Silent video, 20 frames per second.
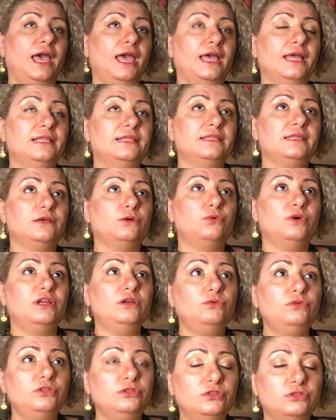And
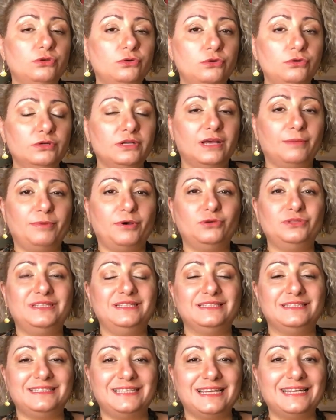when we talk
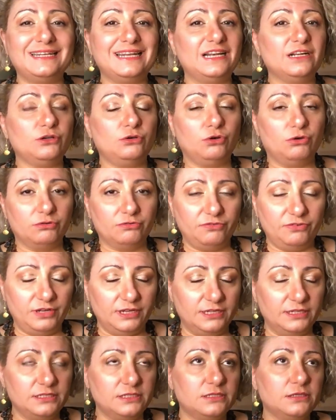about internal
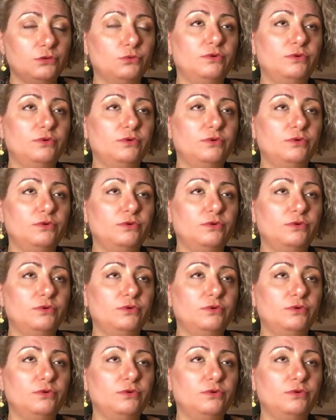conflicts,